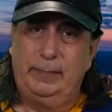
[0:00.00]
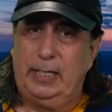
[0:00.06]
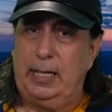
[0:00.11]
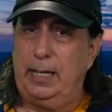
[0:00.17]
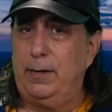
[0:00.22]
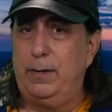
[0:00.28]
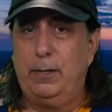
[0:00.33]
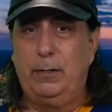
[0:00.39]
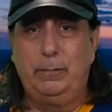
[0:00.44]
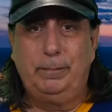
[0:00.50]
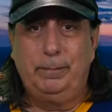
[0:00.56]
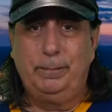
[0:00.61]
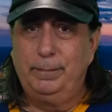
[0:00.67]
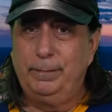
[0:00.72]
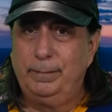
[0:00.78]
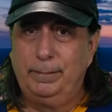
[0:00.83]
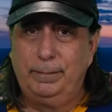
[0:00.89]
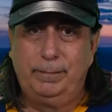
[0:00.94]
I don't know.
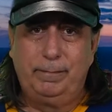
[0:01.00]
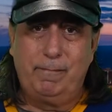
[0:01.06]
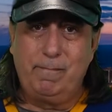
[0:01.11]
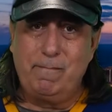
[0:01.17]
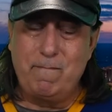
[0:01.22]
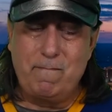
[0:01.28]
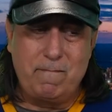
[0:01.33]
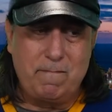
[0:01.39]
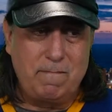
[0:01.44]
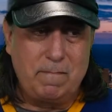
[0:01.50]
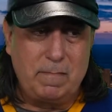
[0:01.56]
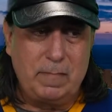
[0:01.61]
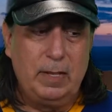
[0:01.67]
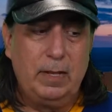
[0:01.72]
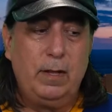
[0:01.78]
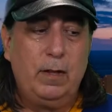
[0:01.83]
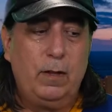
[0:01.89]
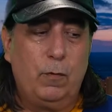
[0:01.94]

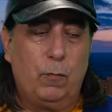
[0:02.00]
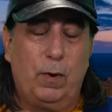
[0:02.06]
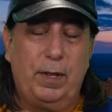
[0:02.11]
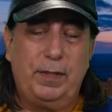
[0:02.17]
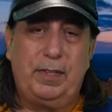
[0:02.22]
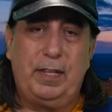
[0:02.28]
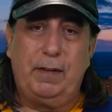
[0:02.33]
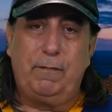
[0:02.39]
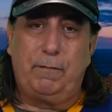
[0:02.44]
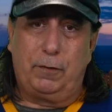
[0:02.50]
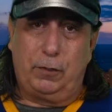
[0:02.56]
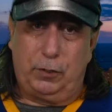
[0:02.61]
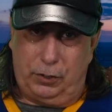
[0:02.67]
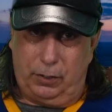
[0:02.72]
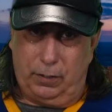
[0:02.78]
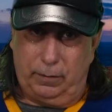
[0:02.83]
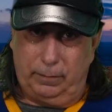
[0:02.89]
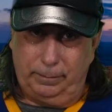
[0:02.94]
One thing for
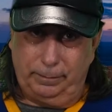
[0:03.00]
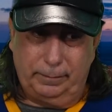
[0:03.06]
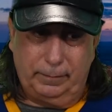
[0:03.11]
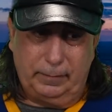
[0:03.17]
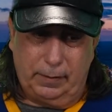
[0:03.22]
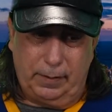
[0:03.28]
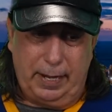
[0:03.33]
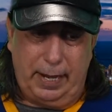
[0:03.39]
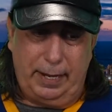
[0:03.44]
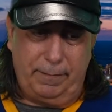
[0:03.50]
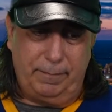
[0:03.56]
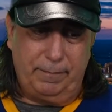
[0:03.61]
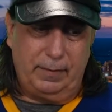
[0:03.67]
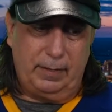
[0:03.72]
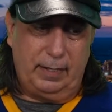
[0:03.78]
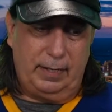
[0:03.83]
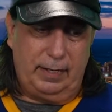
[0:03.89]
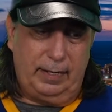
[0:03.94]
sure, okay,
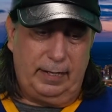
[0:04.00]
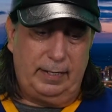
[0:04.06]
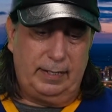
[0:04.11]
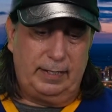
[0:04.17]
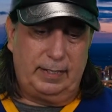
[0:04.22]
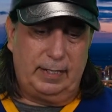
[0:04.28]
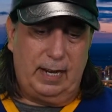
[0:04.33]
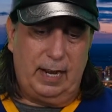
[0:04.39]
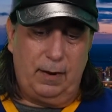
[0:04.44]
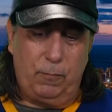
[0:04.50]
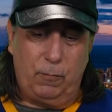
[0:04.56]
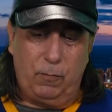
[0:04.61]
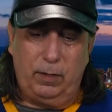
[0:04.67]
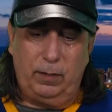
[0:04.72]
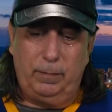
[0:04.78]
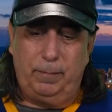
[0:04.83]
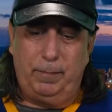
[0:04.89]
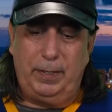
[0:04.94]
is I
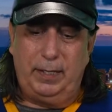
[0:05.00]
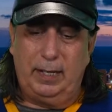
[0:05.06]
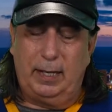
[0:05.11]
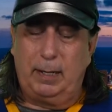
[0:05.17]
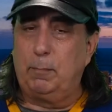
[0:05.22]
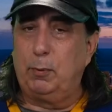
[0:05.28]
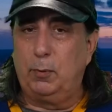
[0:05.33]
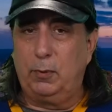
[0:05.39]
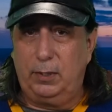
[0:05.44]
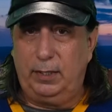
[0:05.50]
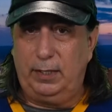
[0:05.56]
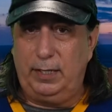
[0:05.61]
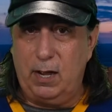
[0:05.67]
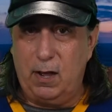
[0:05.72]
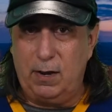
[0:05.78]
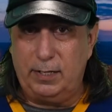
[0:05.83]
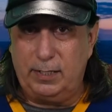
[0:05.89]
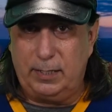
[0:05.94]
will be, like, brutally
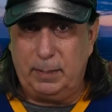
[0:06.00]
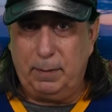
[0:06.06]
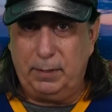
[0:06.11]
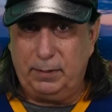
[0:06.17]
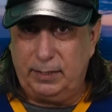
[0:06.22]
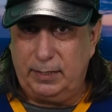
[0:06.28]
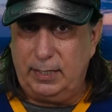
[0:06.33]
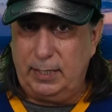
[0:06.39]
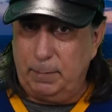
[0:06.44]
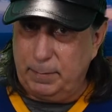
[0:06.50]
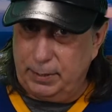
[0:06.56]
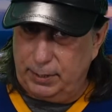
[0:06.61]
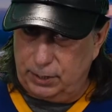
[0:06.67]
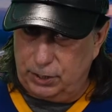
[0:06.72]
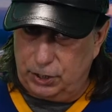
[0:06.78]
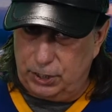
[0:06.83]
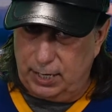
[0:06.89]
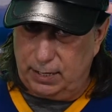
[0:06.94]
honest about the team on
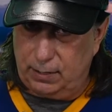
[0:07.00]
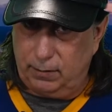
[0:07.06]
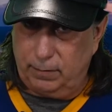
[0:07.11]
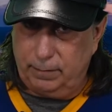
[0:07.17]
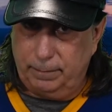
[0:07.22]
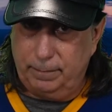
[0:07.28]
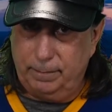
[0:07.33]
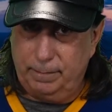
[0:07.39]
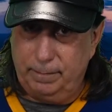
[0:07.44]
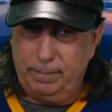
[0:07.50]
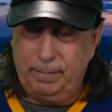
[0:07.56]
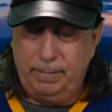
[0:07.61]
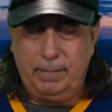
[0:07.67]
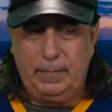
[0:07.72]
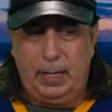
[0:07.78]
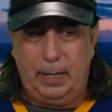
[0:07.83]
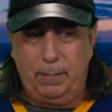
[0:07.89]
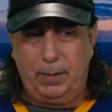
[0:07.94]
this channel.
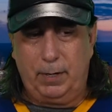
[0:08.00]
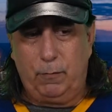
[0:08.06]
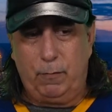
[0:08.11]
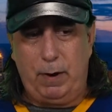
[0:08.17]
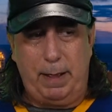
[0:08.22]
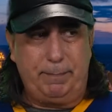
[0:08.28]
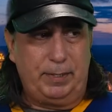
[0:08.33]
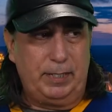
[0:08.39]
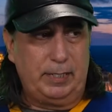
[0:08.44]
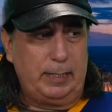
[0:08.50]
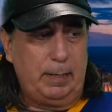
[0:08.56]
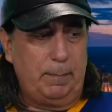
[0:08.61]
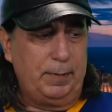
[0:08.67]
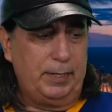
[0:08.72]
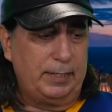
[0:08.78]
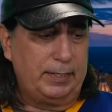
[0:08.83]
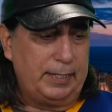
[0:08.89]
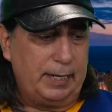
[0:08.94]
I'm going to wrap this up
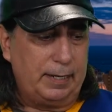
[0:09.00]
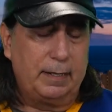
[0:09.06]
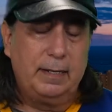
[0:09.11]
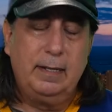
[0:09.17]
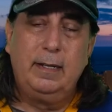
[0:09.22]
in a sec.